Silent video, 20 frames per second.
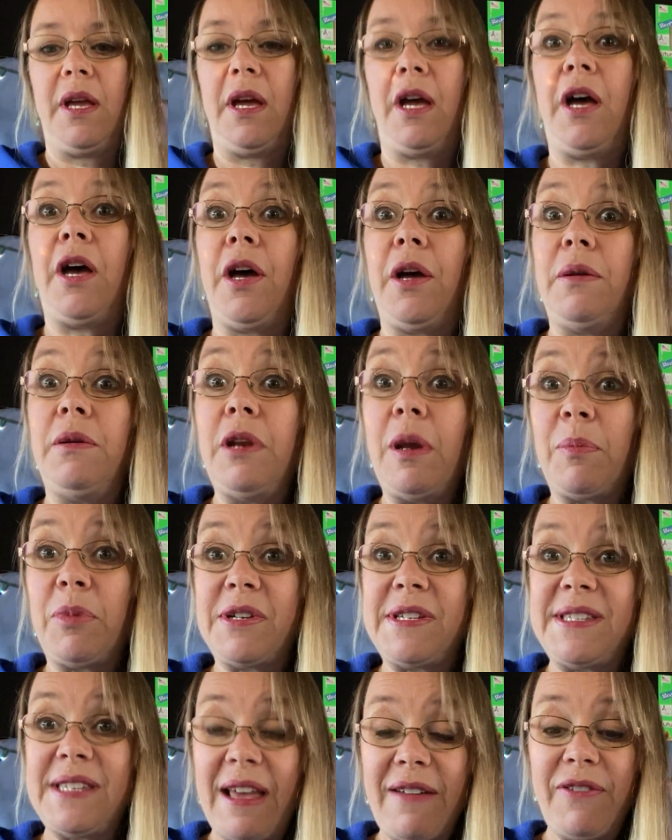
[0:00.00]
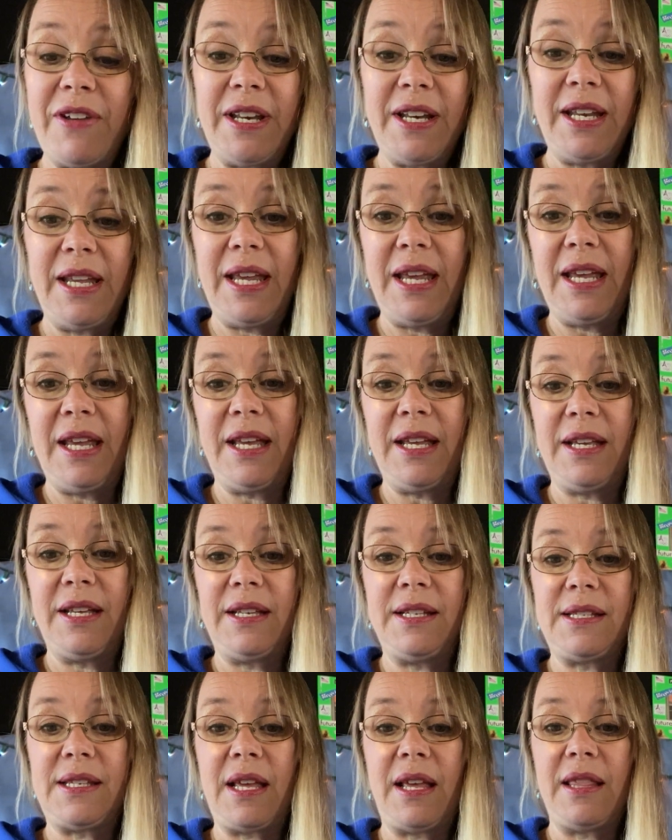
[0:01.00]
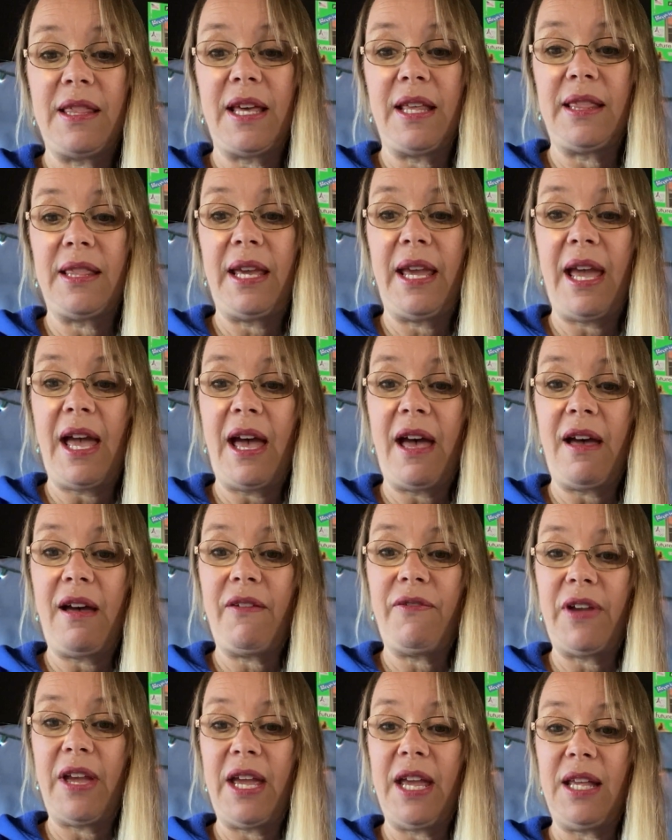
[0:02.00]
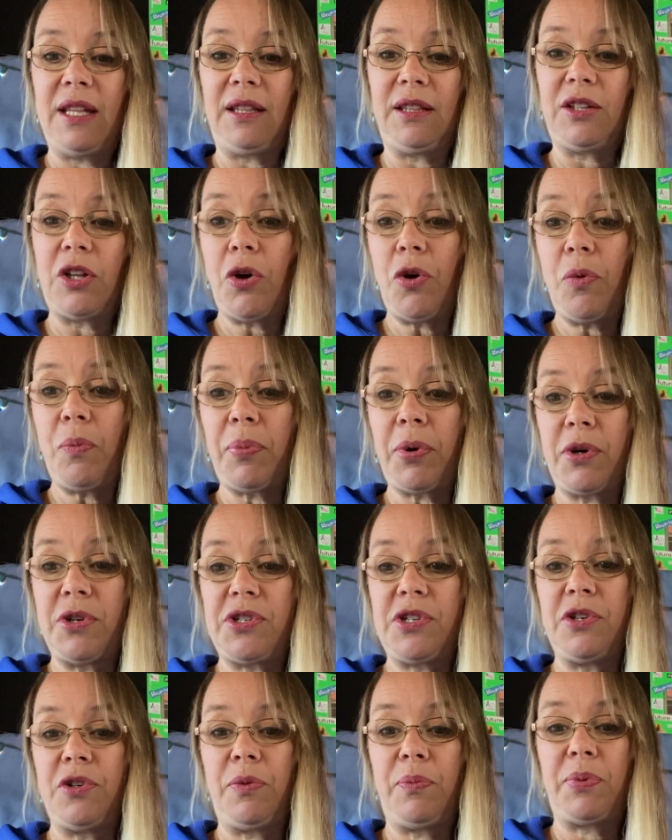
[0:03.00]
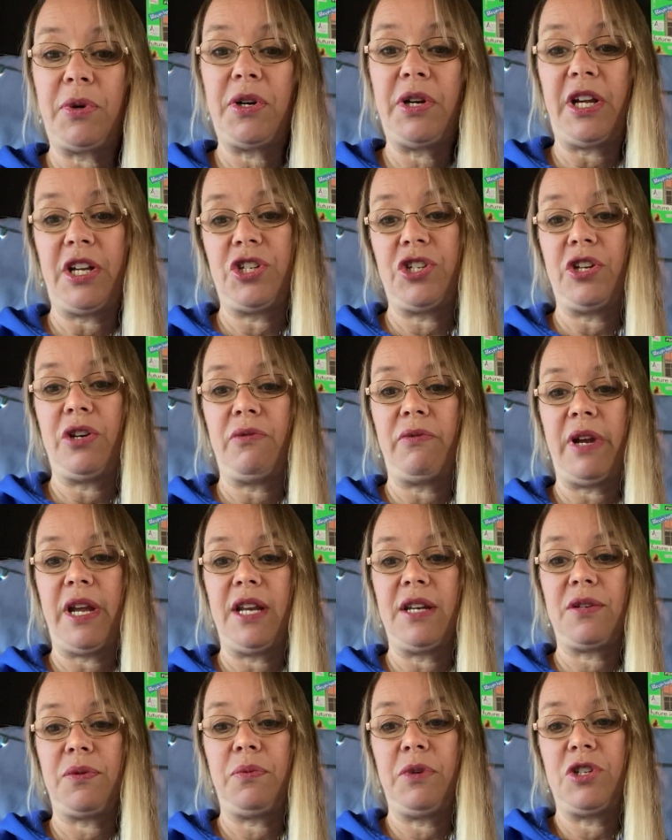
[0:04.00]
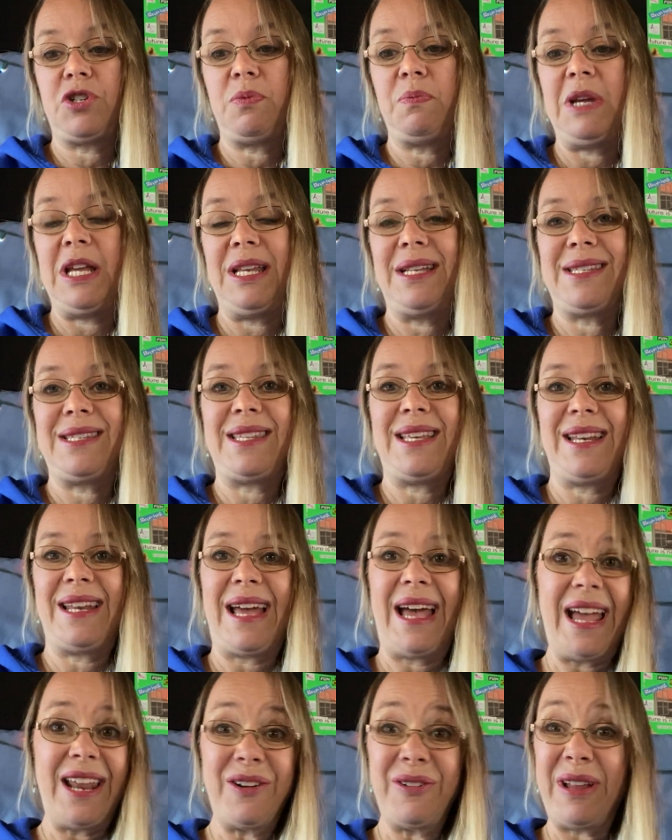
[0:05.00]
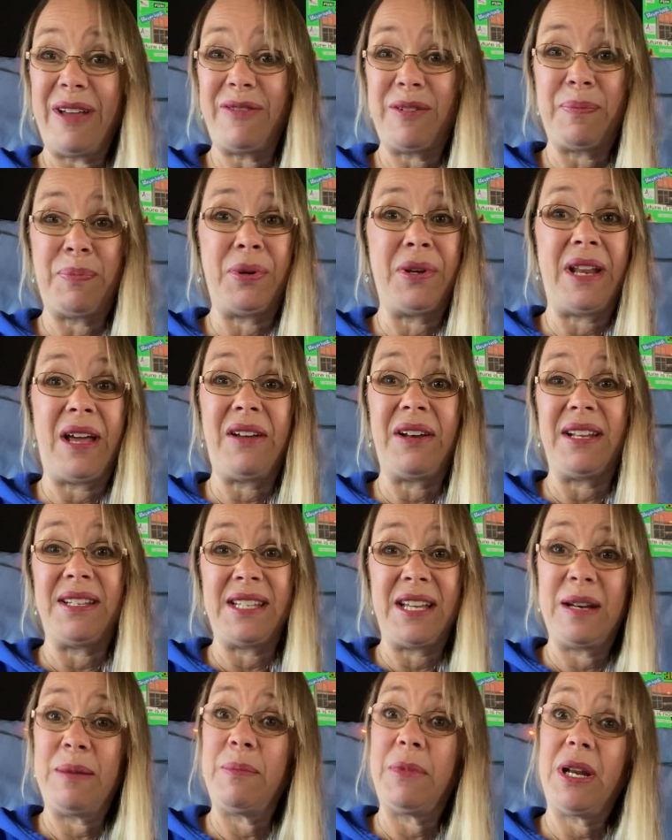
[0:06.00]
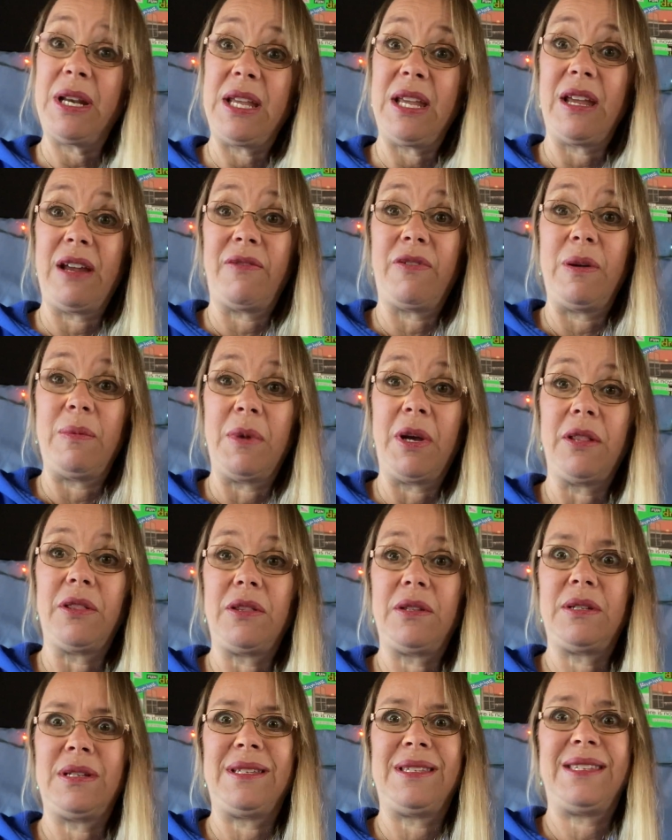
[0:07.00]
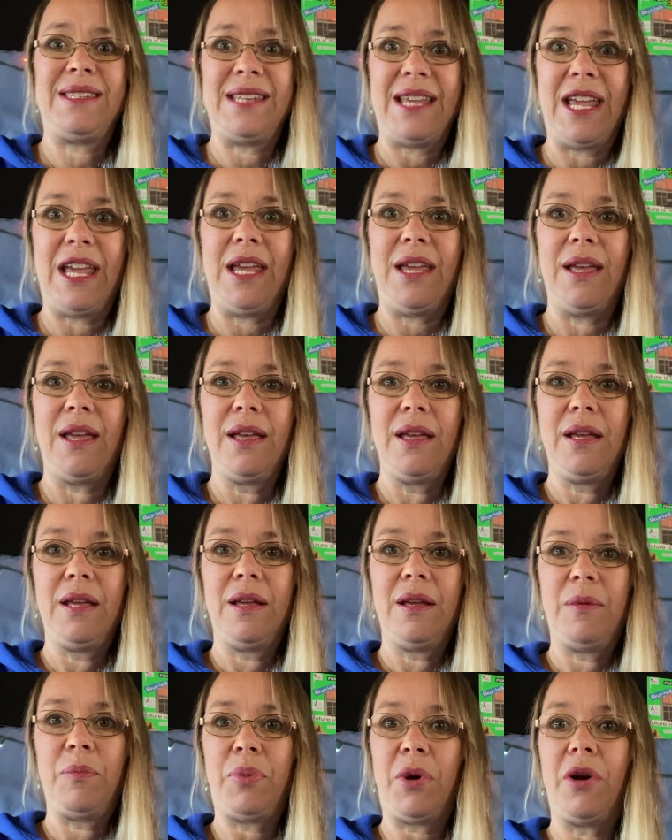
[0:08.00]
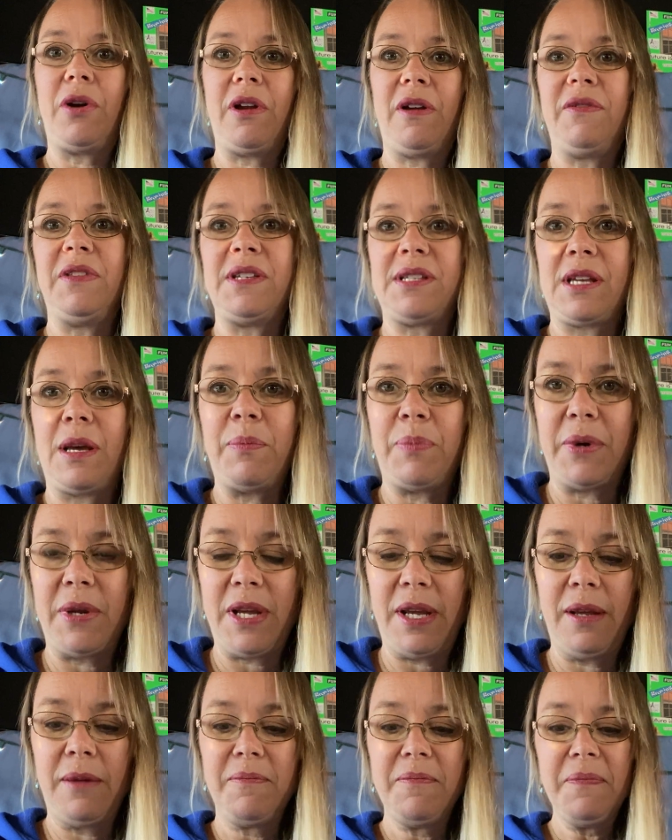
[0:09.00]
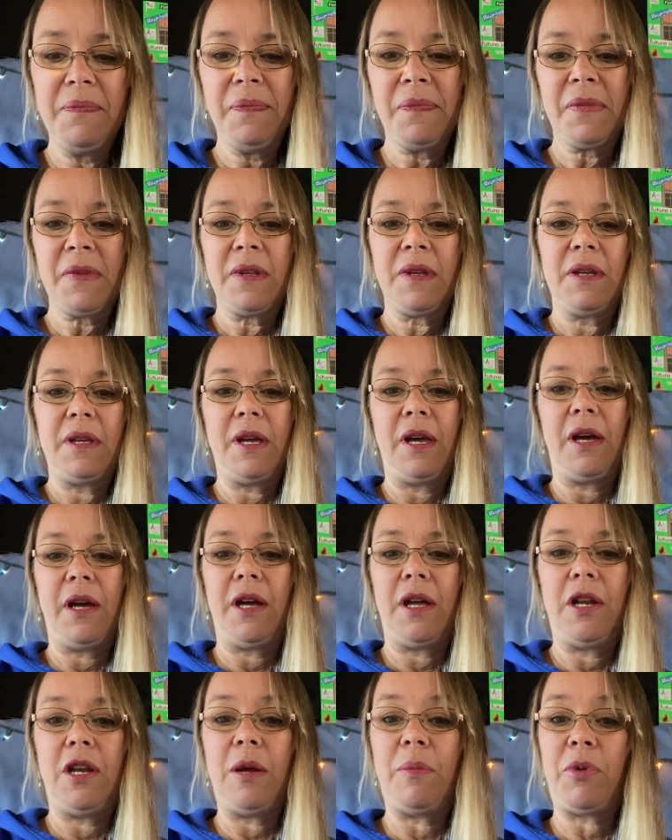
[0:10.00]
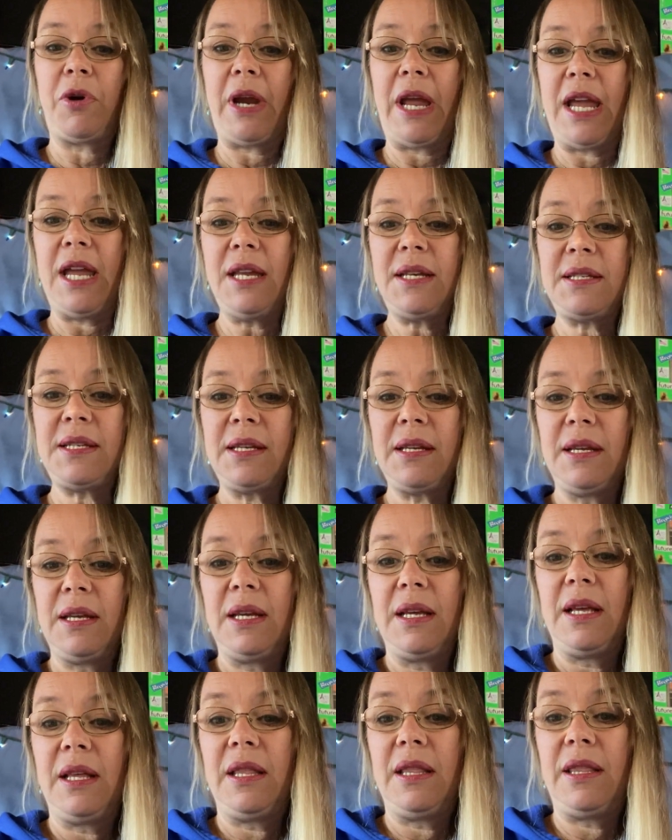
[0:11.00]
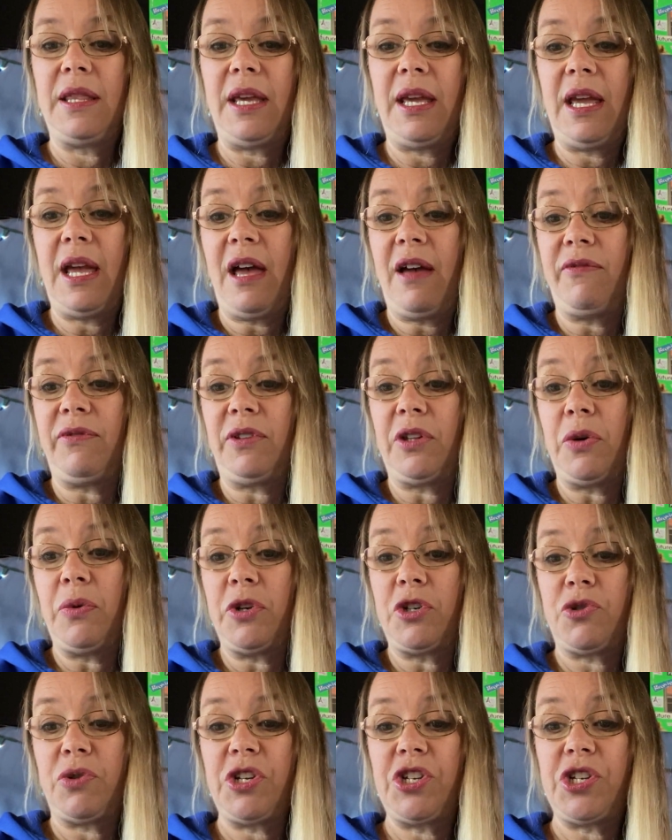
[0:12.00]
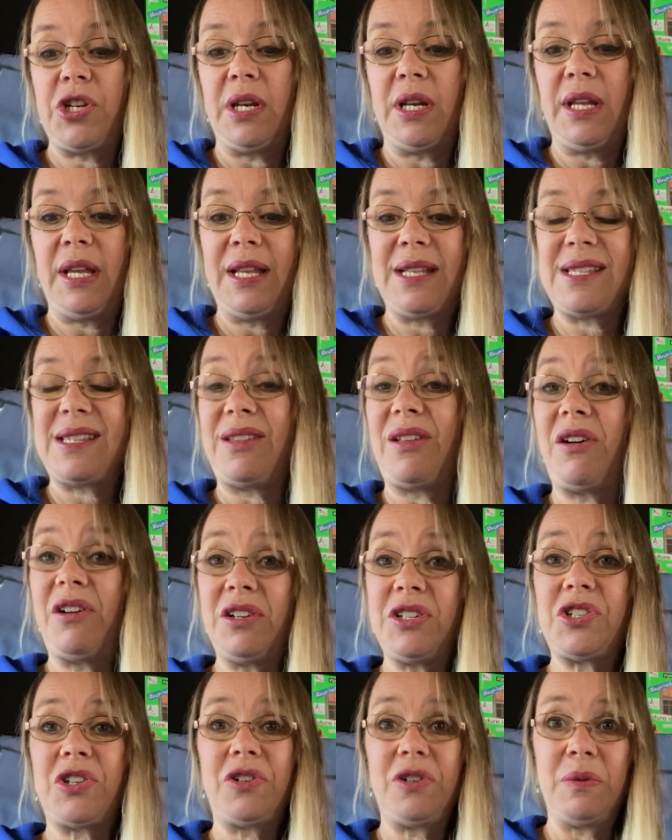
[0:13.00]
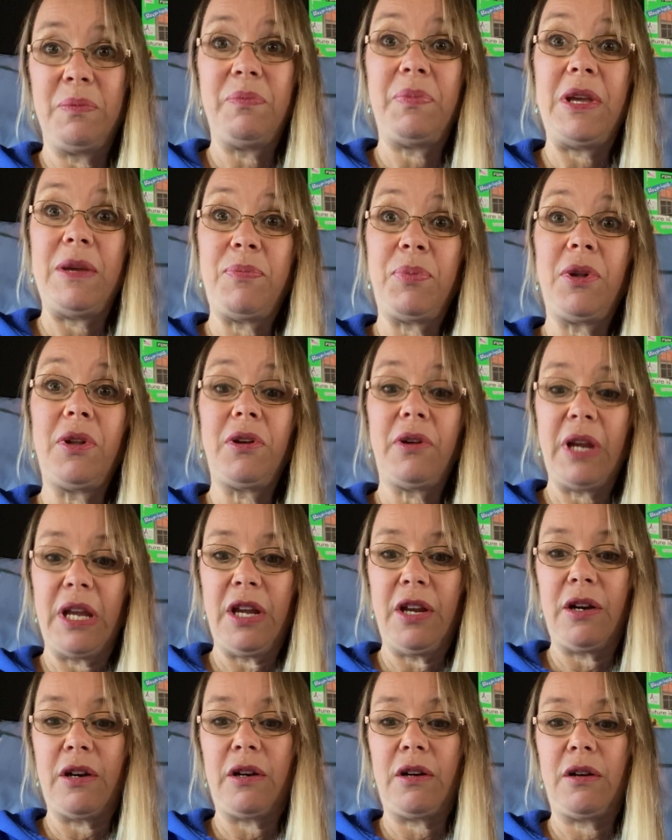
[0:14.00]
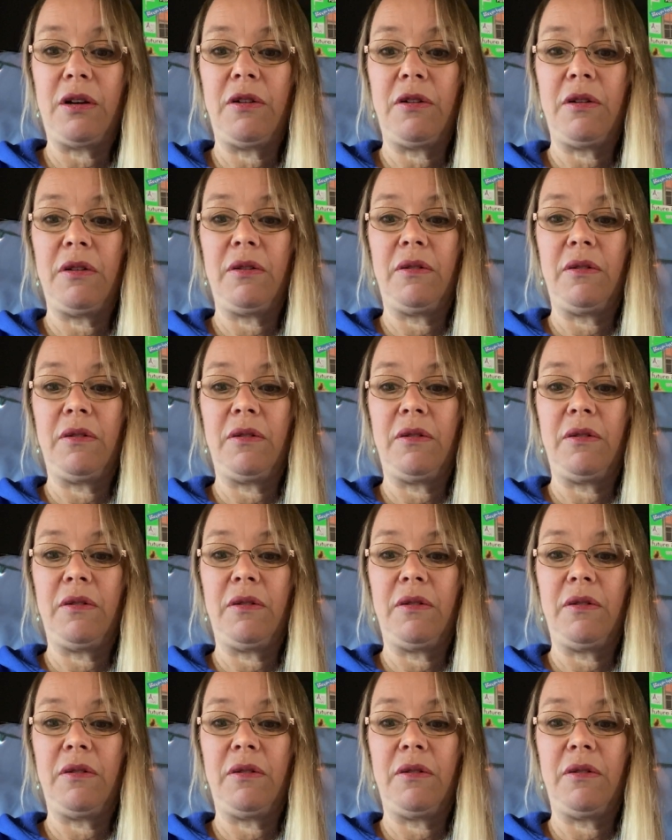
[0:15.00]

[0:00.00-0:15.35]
Number seven is that they have a low personal production rate, which means that I don't have to put out a ton of money every month to stay part of this company. Number eight, they have low attrition. It's long-term. People are here